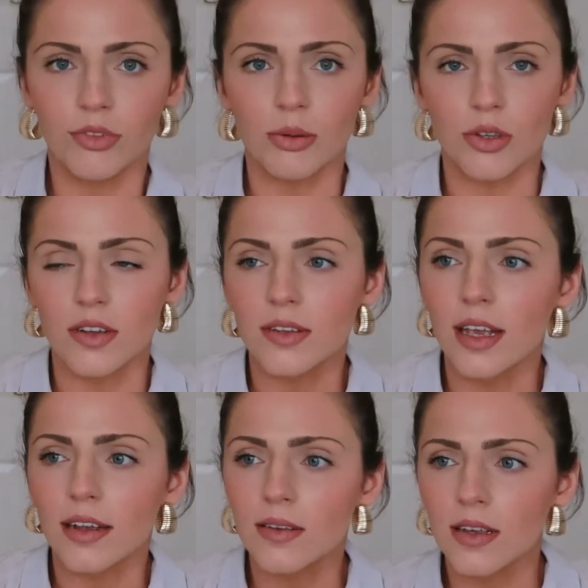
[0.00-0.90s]
I was going to
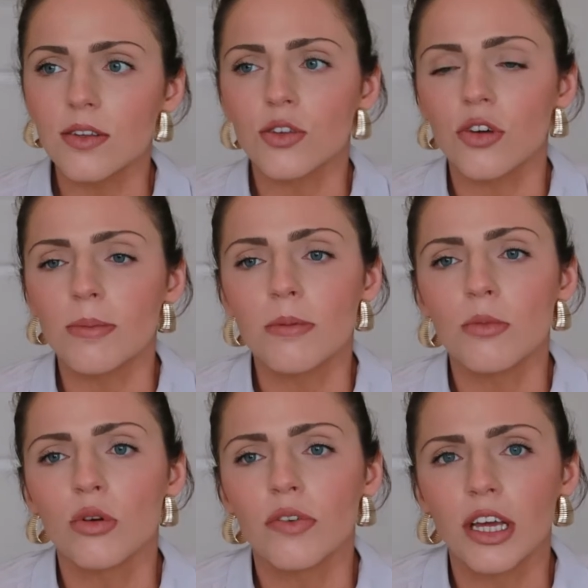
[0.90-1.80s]
say accessory, but
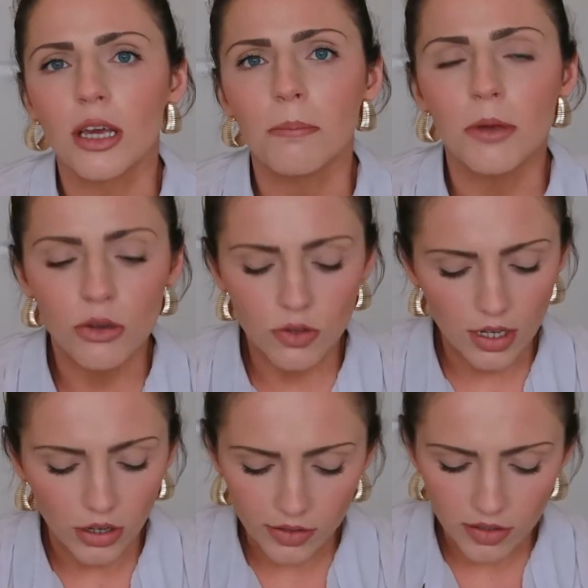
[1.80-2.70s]
more of like a
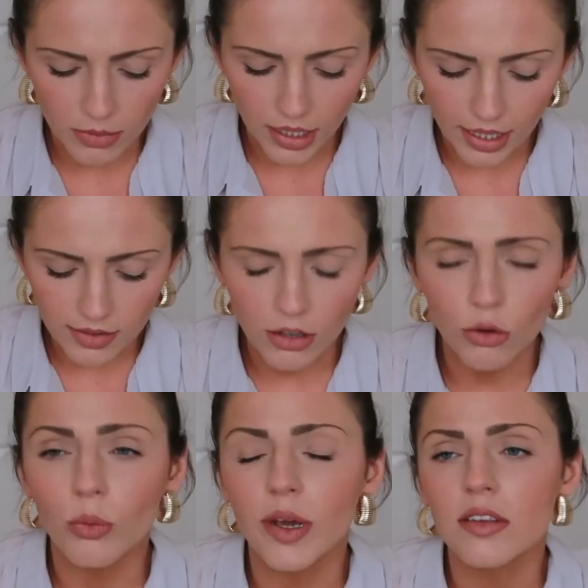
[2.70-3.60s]
beauty item, I guess. I
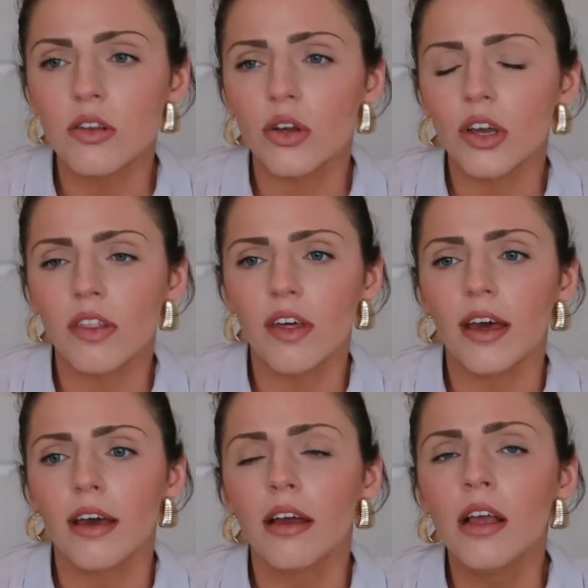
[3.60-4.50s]
always look at
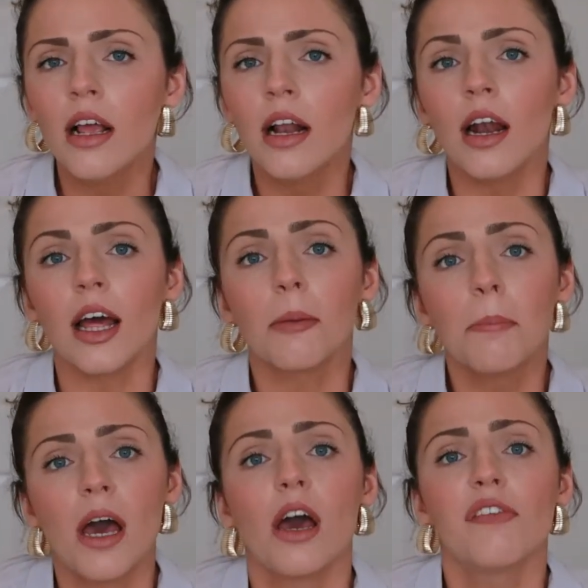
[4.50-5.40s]
their
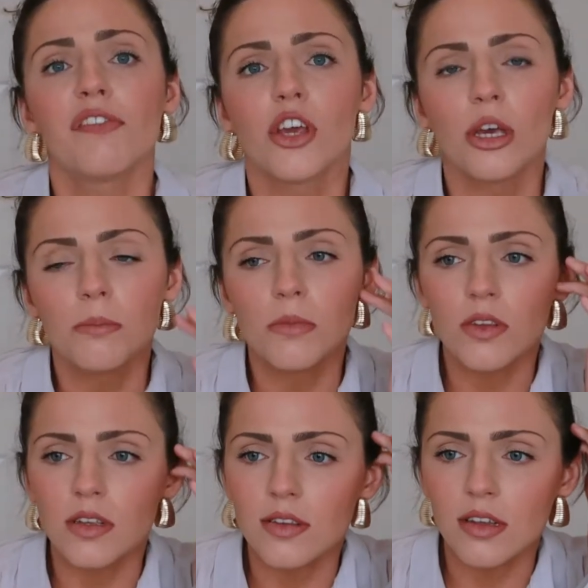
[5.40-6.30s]
like
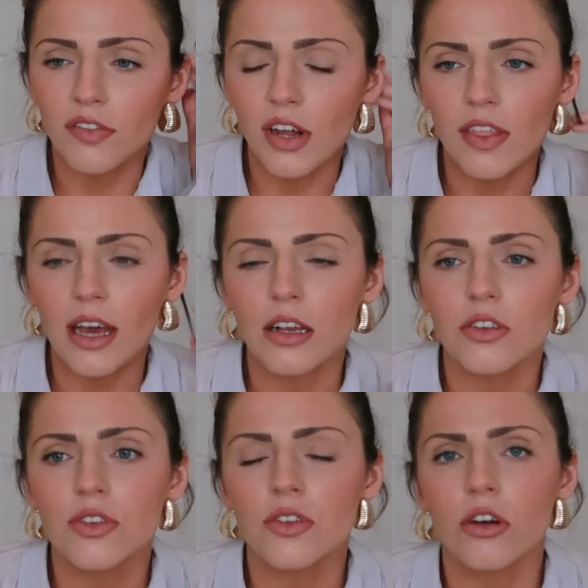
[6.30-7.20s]
perfumes and stuff like that
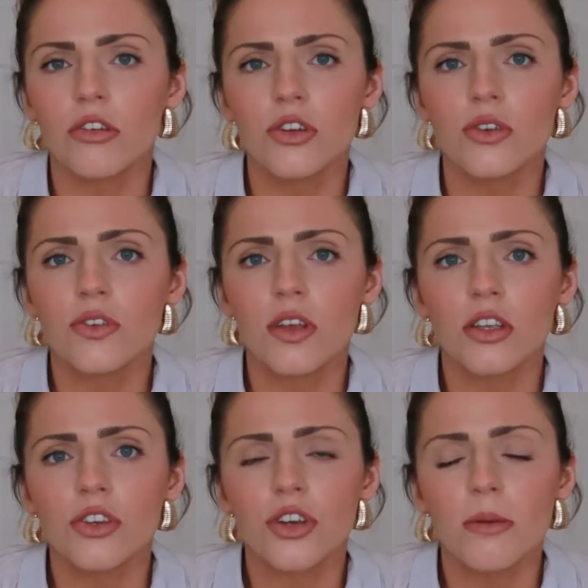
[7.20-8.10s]
because Zara do
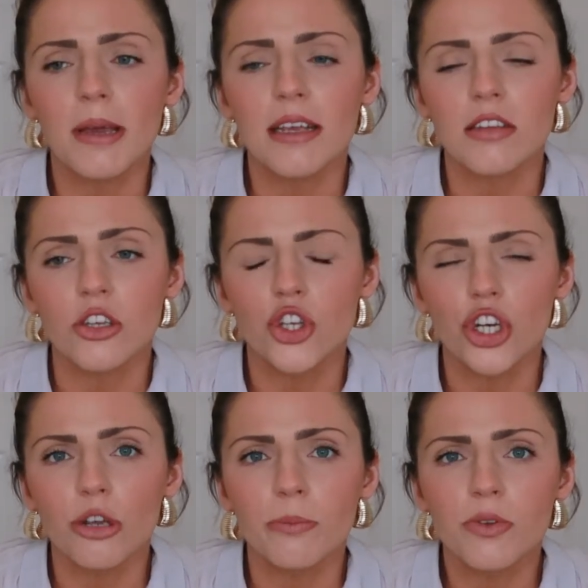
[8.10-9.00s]
such amazing
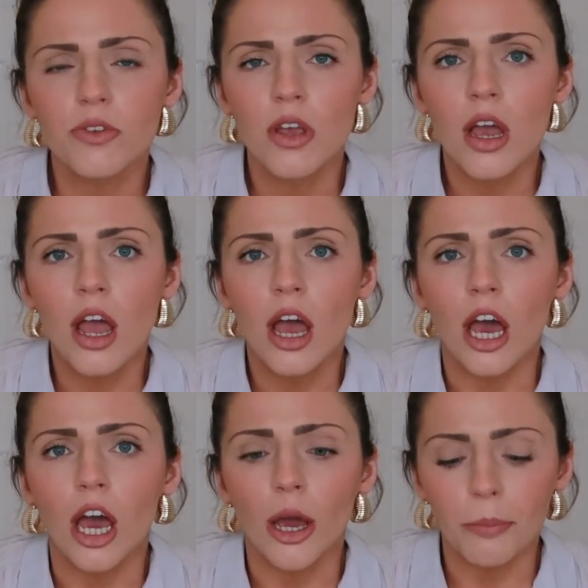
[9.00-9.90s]
dupes
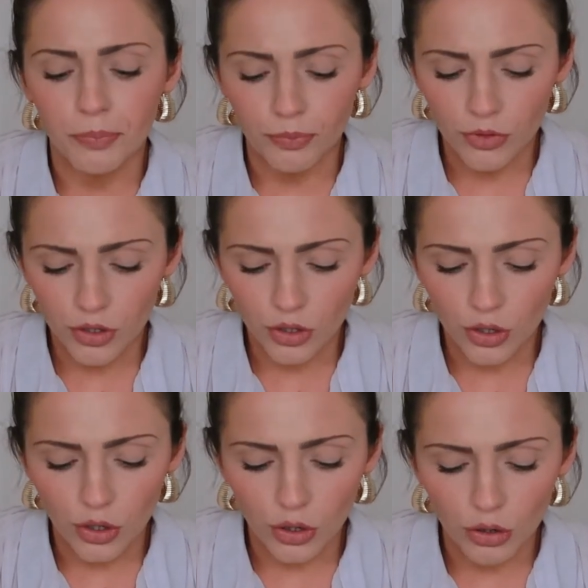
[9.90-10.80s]
um,
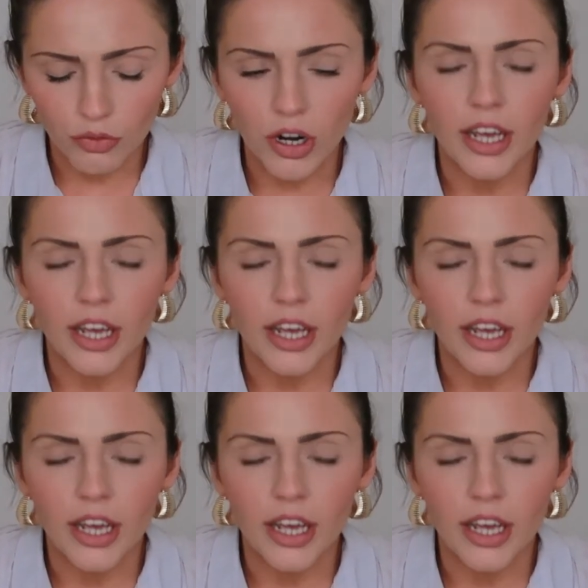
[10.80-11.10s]
of